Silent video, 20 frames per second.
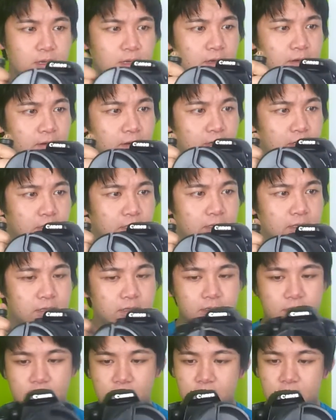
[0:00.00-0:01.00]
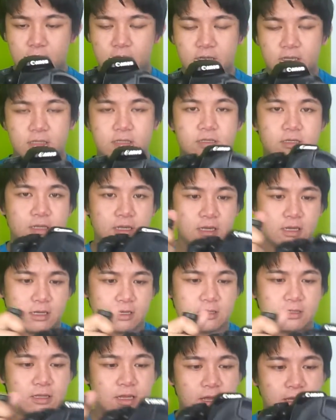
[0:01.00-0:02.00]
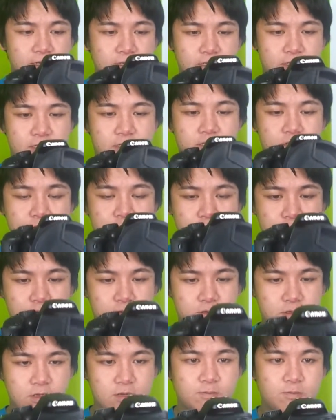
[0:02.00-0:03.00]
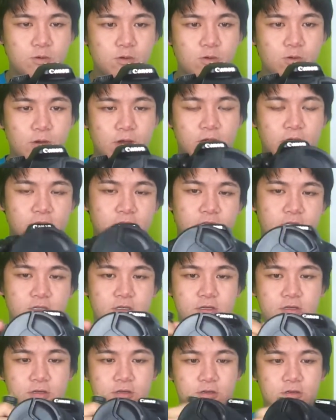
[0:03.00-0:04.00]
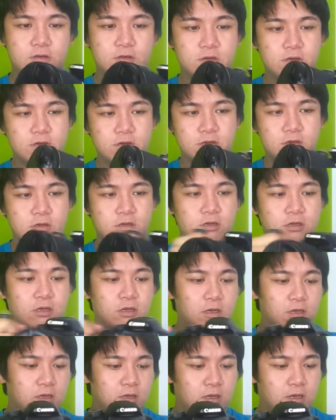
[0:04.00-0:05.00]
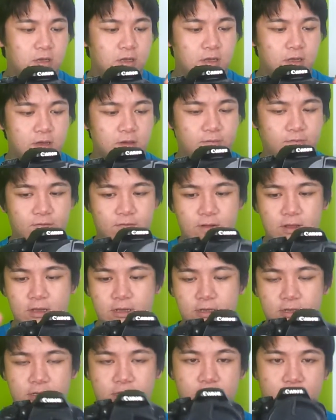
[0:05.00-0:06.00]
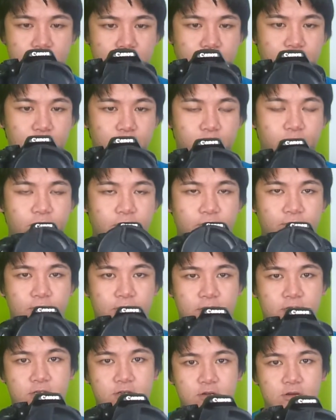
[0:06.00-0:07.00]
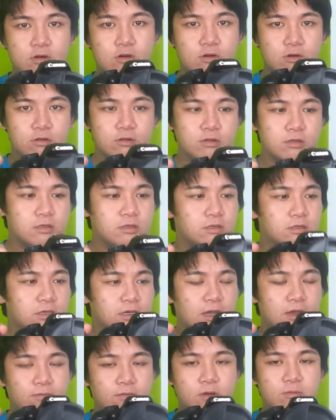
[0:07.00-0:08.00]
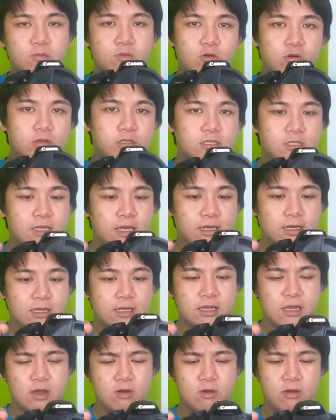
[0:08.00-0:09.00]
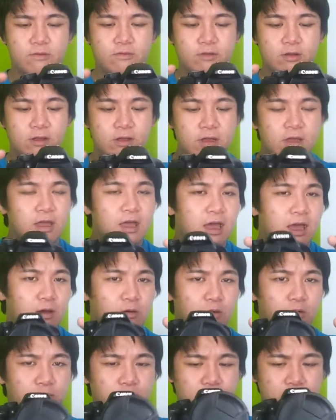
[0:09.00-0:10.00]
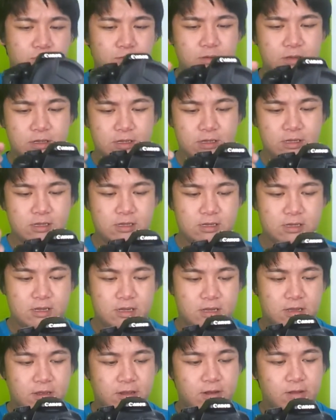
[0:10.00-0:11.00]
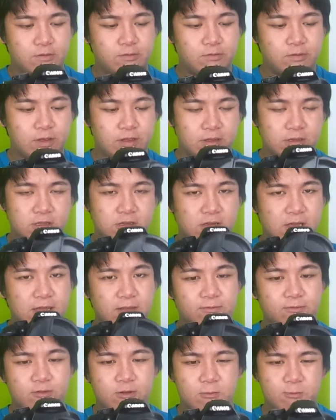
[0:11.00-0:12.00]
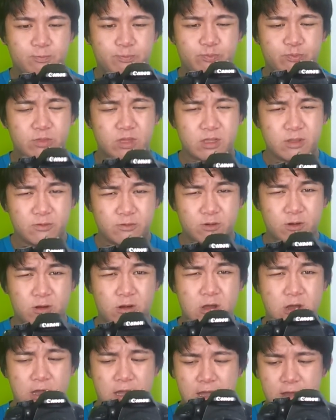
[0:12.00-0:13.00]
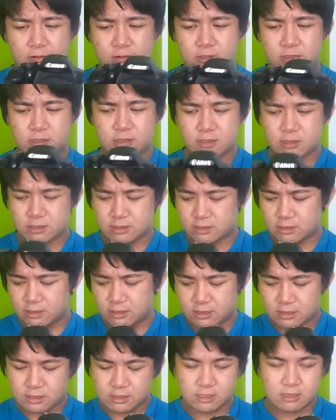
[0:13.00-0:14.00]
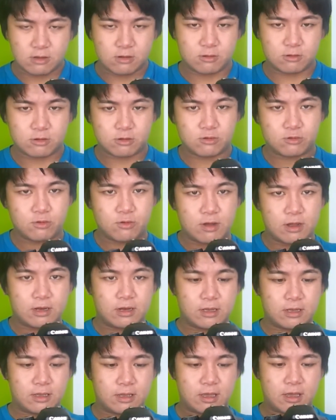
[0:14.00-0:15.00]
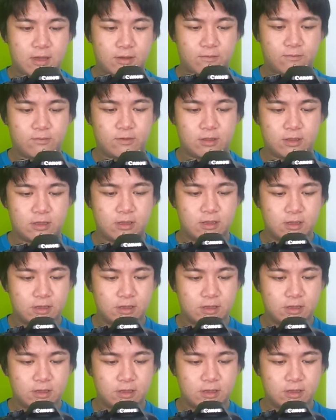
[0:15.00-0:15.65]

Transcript: But yeah, it's a nice simple way to have like a simple figrig to hold the camera more steady. However, I don't think you can film for long hours because it's still quite a heavy